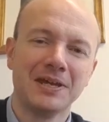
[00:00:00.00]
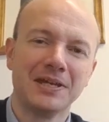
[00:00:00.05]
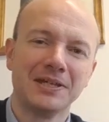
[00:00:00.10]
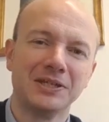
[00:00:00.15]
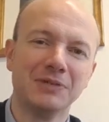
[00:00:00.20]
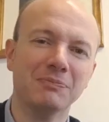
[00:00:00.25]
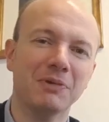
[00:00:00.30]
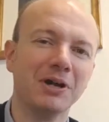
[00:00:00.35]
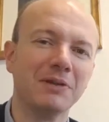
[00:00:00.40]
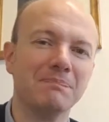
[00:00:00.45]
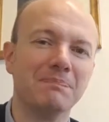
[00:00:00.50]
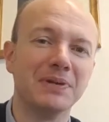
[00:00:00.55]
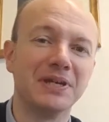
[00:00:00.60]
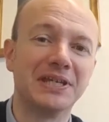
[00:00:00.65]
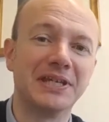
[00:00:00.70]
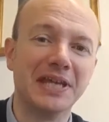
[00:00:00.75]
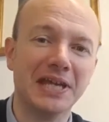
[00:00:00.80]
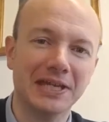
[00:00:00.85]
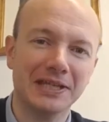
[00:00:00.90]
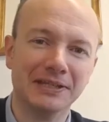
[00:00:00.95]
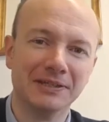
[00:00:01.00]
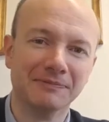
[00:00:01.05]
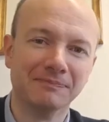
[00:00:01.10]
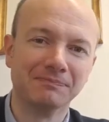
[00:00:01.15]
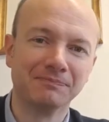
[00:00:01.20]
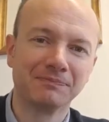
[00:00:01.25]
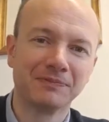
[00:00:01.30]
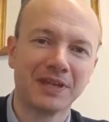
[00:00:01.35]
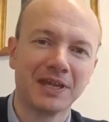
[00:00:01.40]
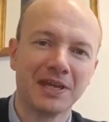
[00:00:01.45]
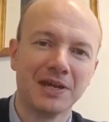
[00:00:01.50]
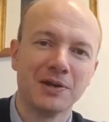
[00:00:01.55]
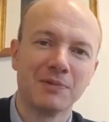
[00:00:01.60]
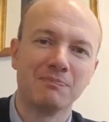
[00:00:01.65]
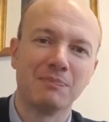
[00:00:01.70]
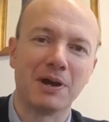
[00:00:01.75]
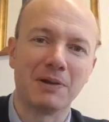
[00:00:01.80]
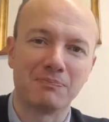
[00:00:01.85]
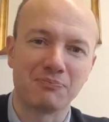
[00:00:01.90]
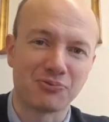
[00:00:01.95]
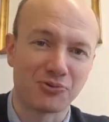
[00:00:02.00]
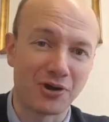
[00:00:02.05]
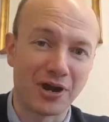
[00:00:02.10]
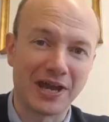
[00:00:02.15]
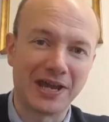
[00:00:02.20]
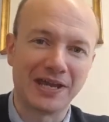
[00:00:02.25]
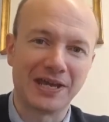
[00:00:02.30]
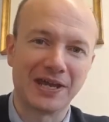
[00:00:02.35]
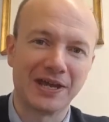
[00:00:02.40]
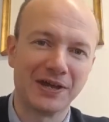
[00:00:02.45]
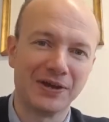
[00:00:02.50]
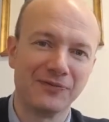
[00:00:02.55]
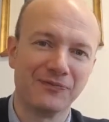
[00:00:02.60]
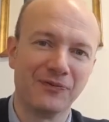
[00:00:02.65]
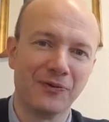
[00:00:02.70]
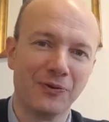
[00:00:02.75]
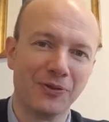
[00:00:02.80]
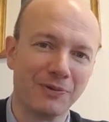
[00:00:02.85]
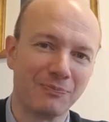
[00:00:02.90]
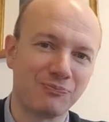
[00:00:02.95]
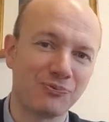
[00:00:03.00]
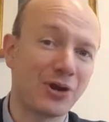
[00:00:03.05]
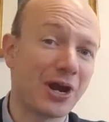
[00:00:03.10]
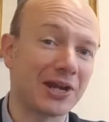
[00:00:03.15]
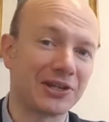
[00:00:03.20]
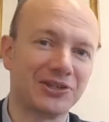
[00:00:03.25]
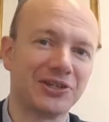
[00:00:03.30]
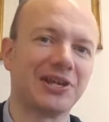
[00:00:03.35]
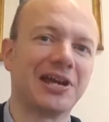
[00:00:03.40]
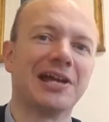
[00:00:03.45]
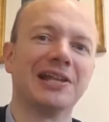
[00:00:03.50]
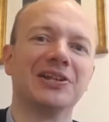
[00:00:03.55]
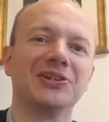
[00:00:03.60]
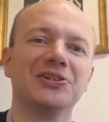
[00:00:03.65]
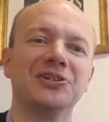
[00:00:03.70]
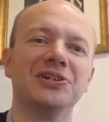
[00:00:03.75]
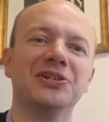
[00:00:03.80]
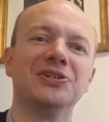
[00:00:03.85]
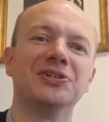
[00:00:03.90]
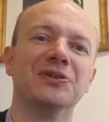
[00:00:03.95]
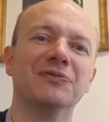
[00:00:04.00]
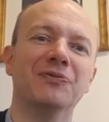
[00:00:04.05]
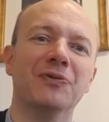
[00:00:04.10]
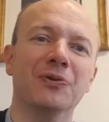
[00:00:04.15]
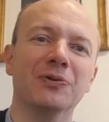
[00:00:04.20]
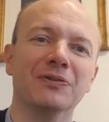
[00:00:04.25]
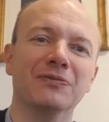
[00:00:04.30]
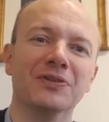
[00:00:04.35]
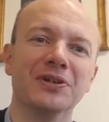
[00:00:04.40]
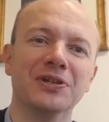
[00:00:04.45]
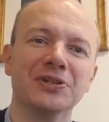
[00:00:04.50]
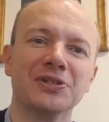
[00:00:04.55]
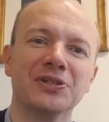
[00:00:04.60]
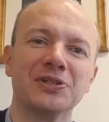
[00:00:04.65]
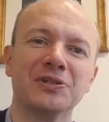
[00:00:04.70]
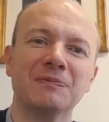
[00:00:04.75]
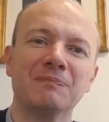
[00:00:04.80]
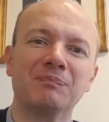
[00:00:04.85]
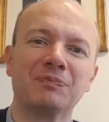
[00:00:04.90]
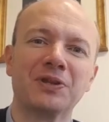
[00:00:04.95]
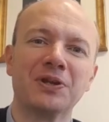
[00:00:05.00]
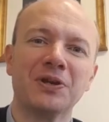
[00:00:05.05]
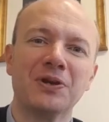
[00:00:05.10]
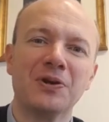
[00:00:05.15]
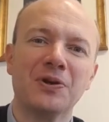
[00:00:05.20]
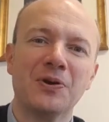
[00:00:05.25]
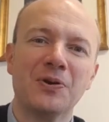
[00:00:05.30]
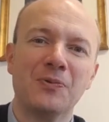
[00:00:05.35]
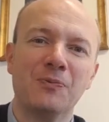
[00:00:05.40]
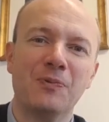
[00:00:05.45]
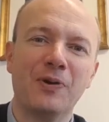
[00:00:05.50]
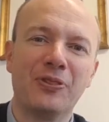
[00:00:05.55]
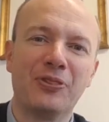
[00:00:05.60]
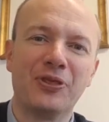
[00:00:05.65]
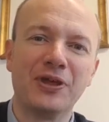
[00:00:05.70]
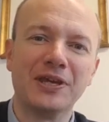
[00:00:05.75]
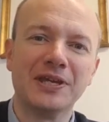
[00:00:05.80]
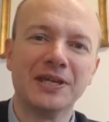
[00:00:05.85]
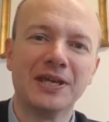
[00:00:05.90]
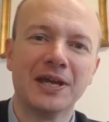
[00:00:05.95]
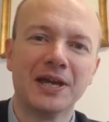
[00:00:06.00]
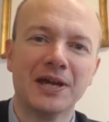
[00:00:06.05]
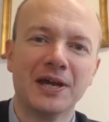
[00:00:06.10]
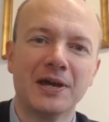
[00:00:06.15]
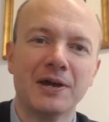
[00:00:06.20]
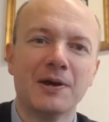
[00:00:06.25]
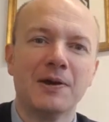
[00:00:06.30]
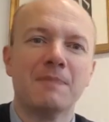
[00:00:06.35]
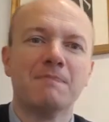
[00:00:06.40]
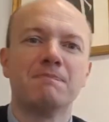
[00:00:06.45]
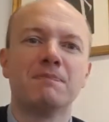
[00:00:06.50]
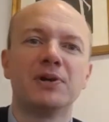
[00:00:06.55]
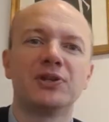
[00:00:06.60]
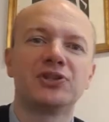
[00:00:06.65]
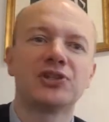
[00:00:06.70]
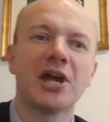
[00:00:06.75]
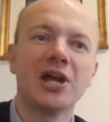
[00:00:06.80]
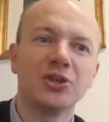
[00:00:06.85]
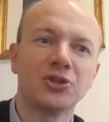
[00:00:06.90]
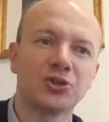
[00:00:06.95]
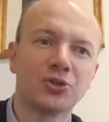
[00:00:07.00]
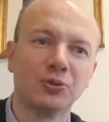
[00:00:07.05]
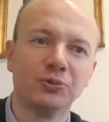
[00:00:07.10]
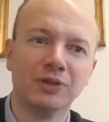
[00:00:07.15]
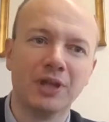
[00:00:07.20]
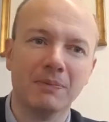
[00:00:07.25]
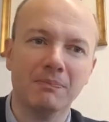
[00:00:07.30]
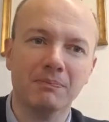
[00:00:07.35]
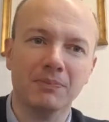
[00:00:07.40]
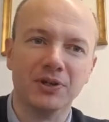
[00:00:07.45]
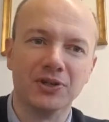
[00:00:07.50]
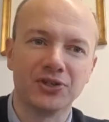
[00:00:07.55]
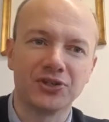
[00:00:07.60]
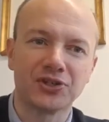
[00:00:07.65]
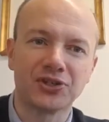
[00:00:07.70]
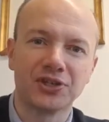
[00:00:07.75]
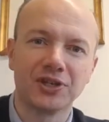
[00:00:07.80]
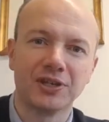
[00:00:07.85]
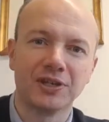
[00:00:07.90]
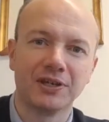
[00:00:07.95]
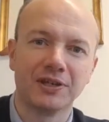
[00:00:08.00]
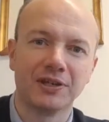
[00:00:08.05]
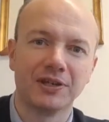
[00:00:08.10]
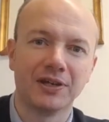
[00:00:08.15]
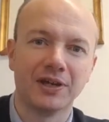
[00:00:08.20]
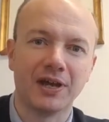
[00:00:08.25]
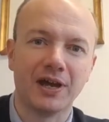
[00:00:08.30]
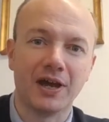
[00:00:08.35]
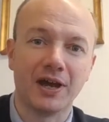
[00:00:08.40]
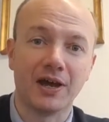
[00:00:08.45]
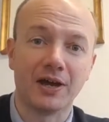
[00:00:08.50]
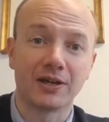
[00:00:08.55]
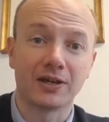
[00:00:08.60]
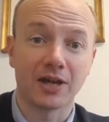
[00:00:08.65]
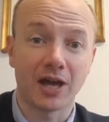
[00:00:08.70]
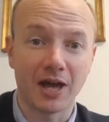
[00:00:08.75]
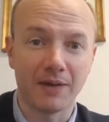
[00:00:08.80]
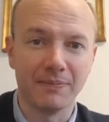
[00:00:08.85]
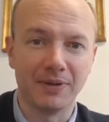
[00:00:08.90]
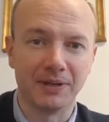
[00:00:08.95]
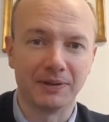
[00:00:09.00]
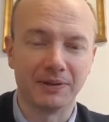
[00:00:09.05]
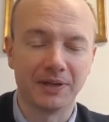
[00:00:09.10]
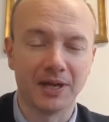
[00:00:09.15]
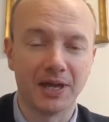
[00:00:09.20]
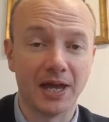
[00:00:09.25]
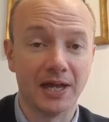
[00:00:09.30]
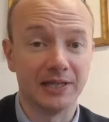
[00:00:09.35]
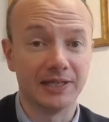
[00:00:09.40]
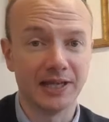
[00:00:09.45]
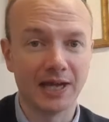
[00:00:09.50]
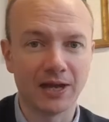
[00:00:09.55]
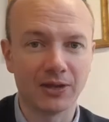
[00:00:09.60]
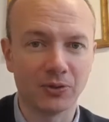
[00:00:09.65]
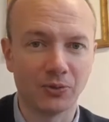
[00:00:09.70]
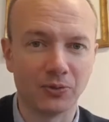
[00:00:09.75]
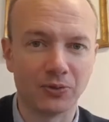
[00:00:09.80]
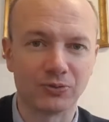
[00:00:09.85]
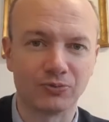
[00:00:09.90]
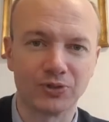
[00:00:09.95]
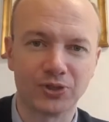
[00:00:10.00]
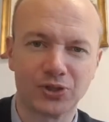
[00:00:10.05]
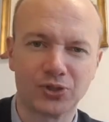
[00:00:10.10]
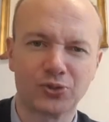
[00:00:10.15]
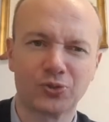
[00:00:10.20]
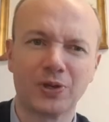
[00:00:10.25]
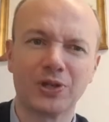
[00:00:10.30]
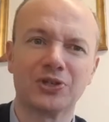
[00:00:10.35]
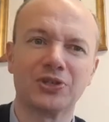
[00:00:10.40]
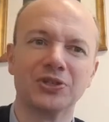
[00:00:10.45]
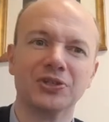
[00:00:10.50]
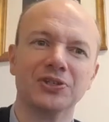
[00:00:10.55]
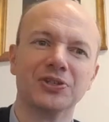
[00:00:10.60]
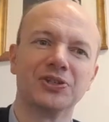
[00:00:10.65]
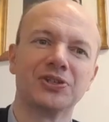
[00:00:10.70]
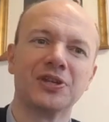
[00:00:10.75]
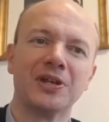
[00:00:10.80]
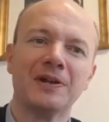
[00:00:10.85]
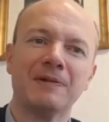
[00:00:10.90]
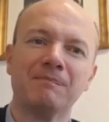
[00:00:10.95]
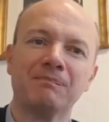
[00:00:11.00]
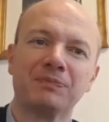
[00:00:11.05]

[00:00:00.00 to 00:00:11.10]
You might begin by praying for the practicalities of all of this. With the potential numbers coming and yet all the restrictions,